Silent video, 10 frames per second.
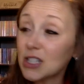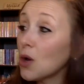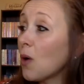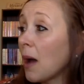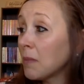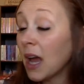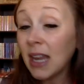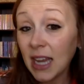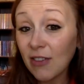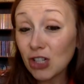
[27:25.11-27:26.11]
So I'm going
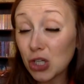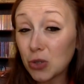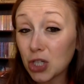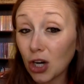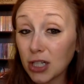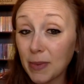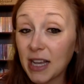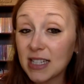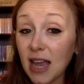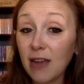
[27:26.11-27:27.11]
to give it 2 stars
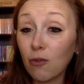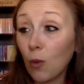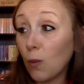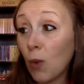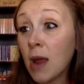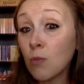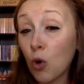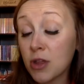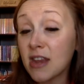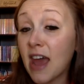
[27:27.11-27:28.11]
because I've read
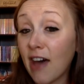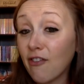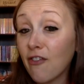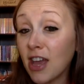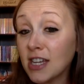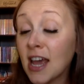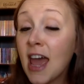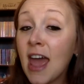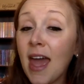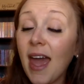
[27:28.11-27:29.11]
more than half of it.
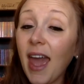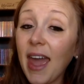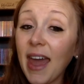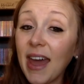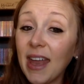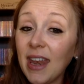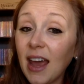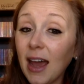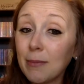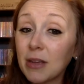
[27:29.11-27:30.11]
And
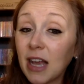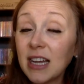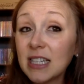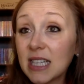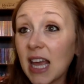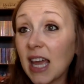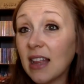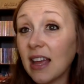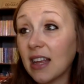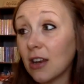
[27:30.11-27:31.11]
I'm going to say
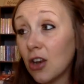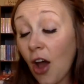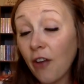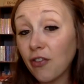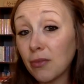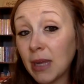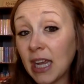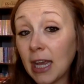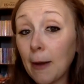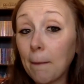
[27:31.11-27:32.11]
like, not for
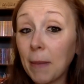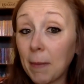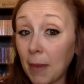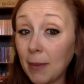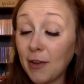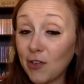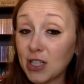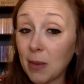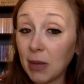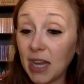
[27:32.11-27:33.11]
me, but maybe for
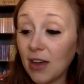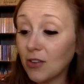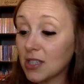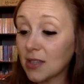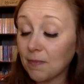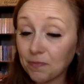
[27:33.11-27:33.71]
somebody else.